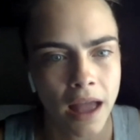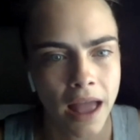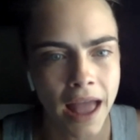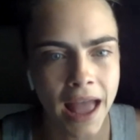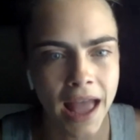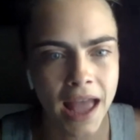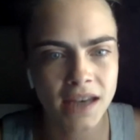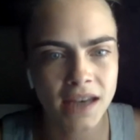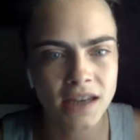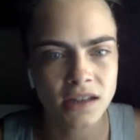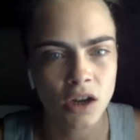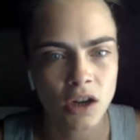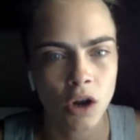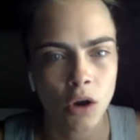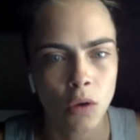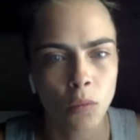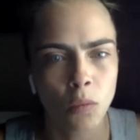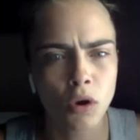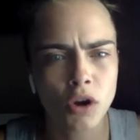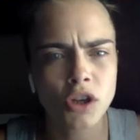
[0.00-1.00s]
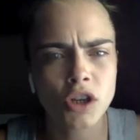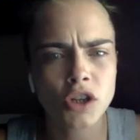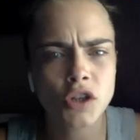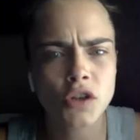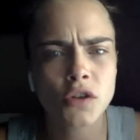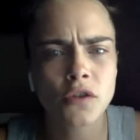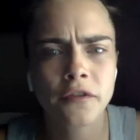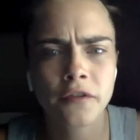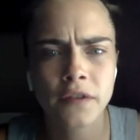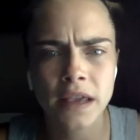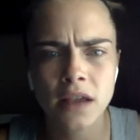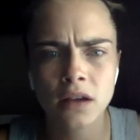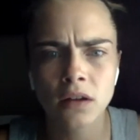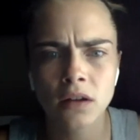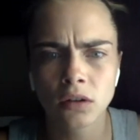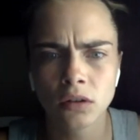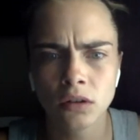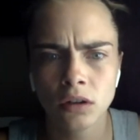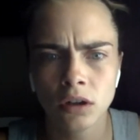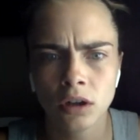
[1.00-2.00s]
and what did you
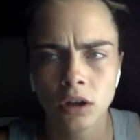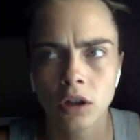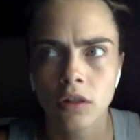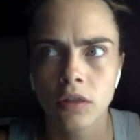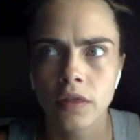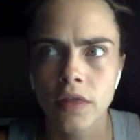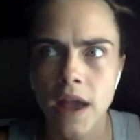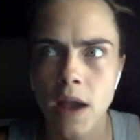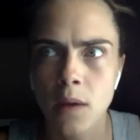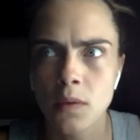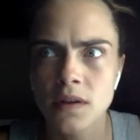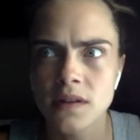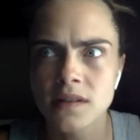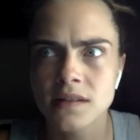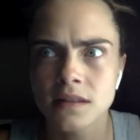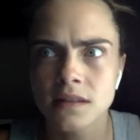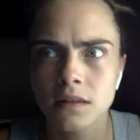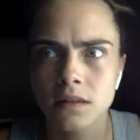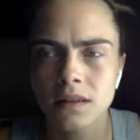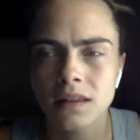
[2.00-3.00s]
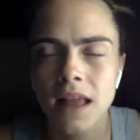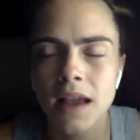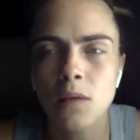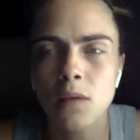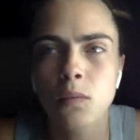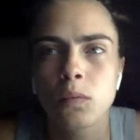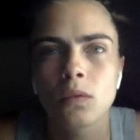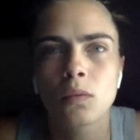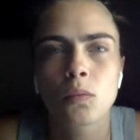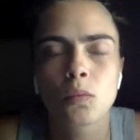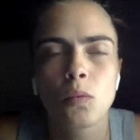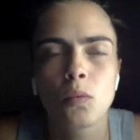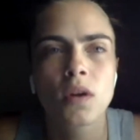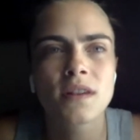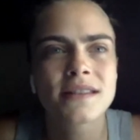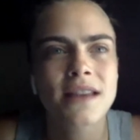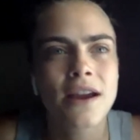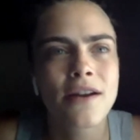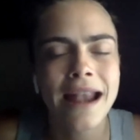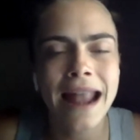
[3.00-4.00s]
feel there was like,
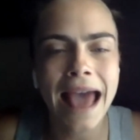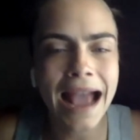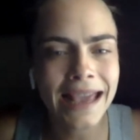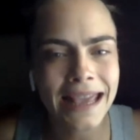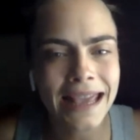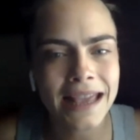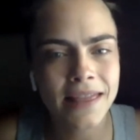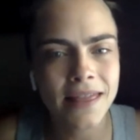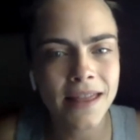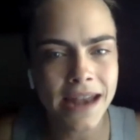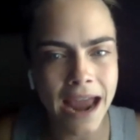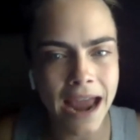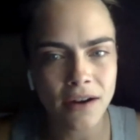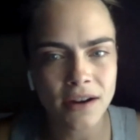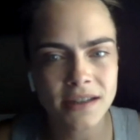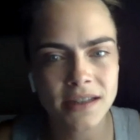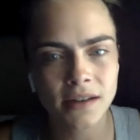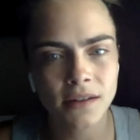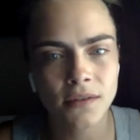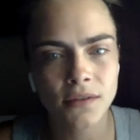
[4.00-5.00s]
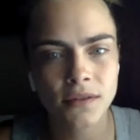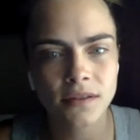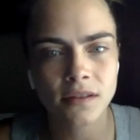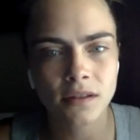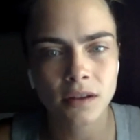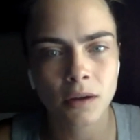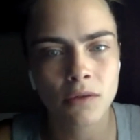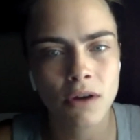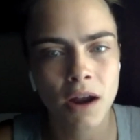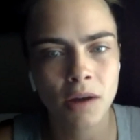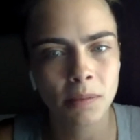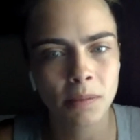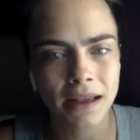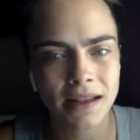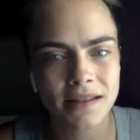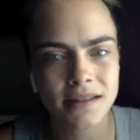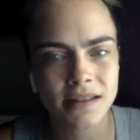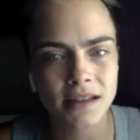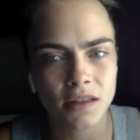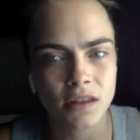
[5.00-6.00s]
was there a lacking in the narratives around
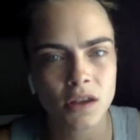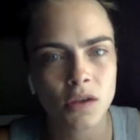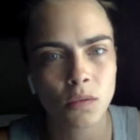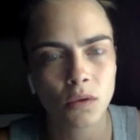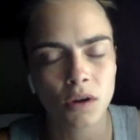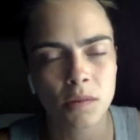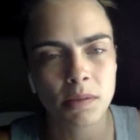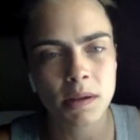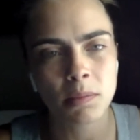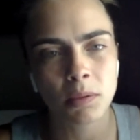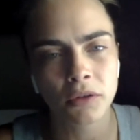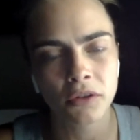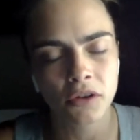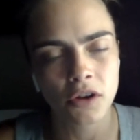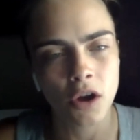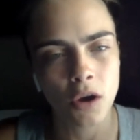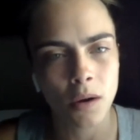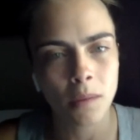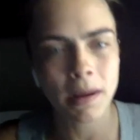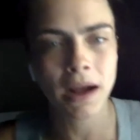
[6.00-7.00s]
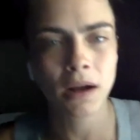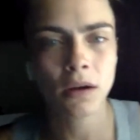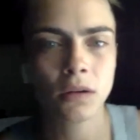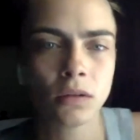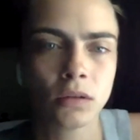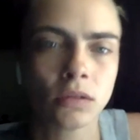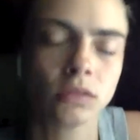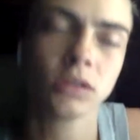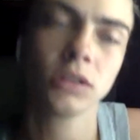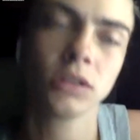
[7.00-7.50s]
plastic that you wanted people to know about?